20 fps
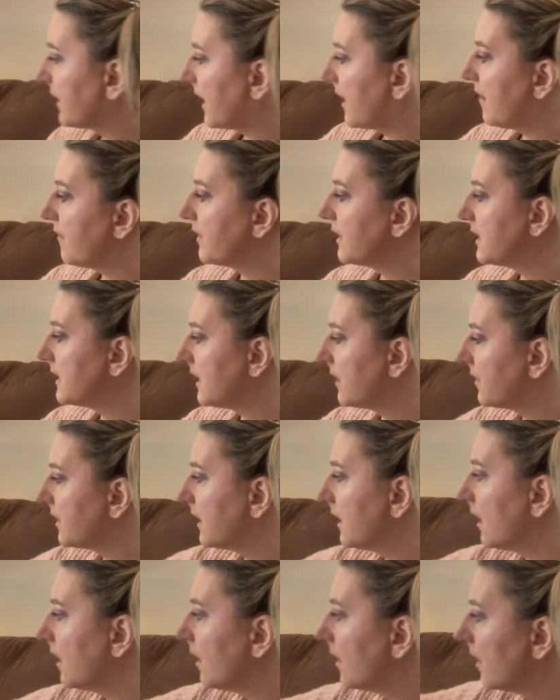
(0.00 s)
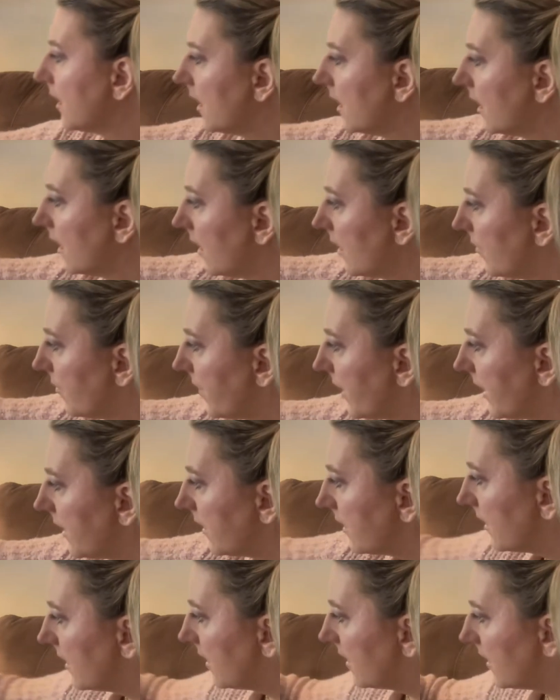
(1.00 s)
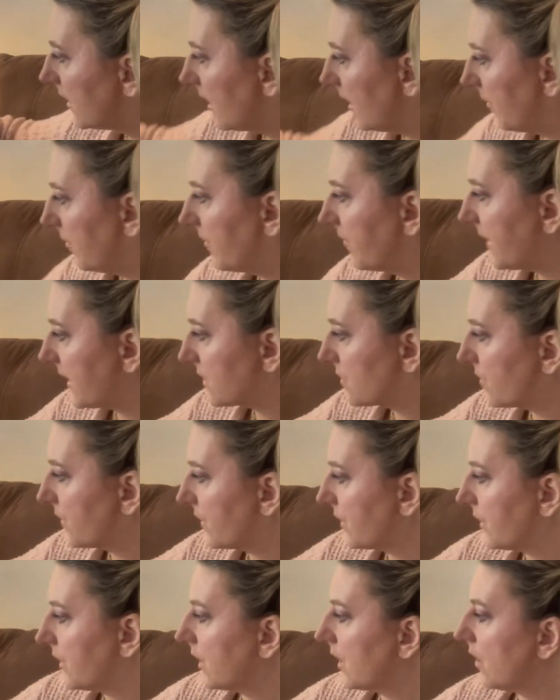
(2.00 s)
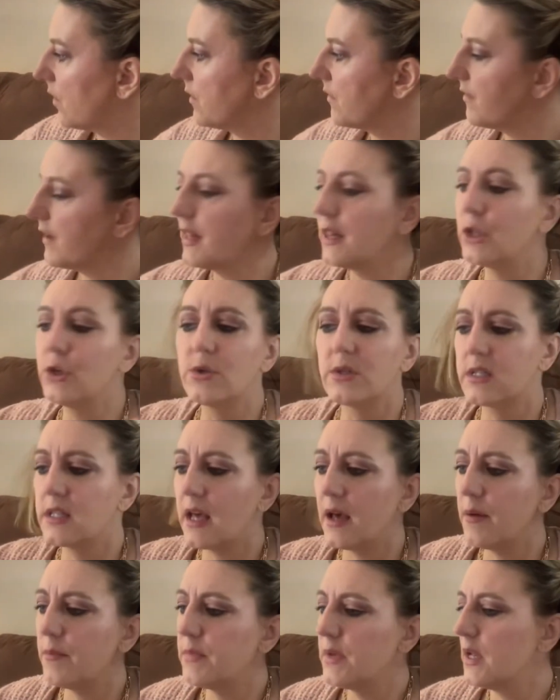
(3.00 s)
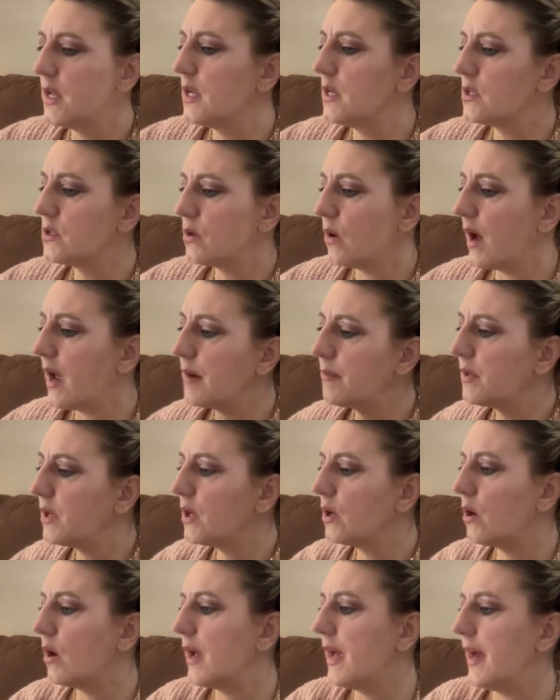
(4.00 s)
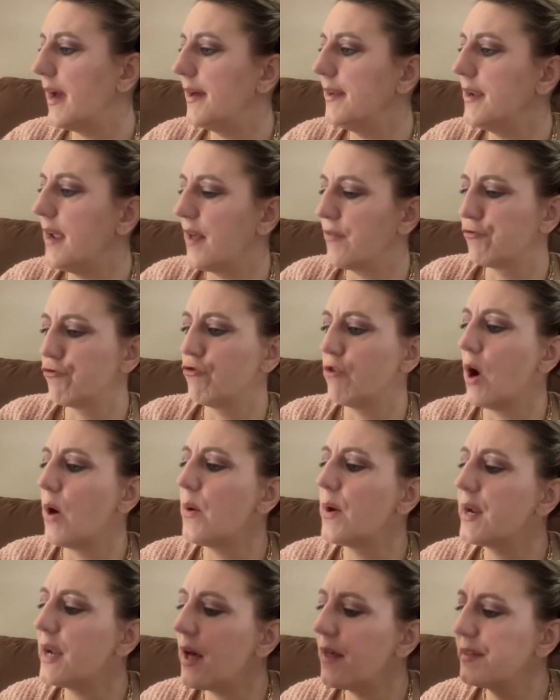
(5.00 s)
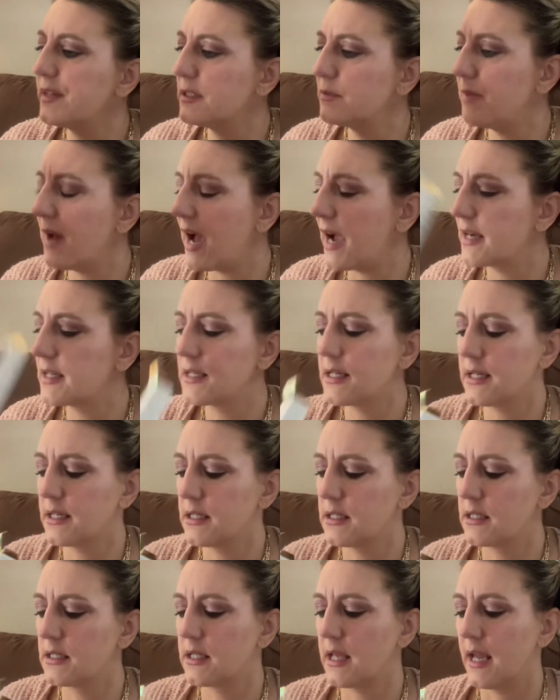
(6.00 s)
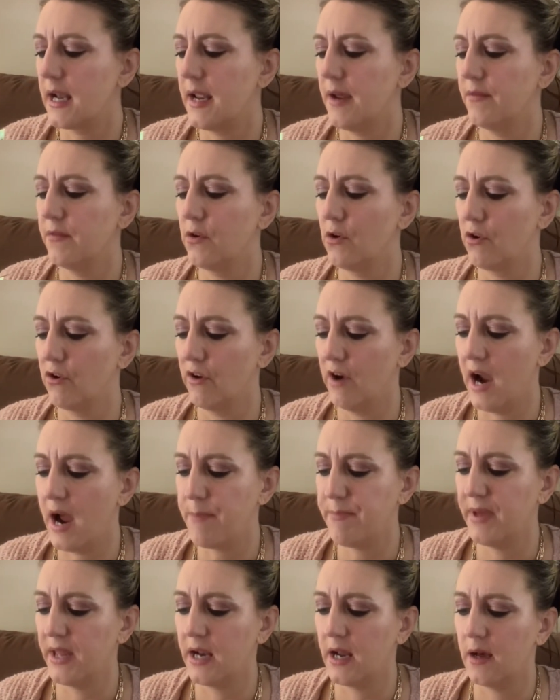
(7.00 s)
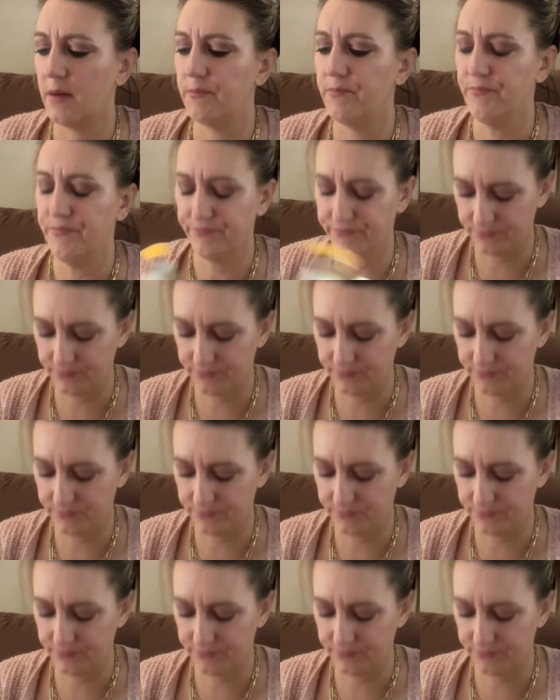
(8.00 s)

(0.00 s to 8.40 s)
I have any down here, but that's where they're gonna go if I lose them. So I'm gonna go ahead and throw out all these boxes that have crap in them.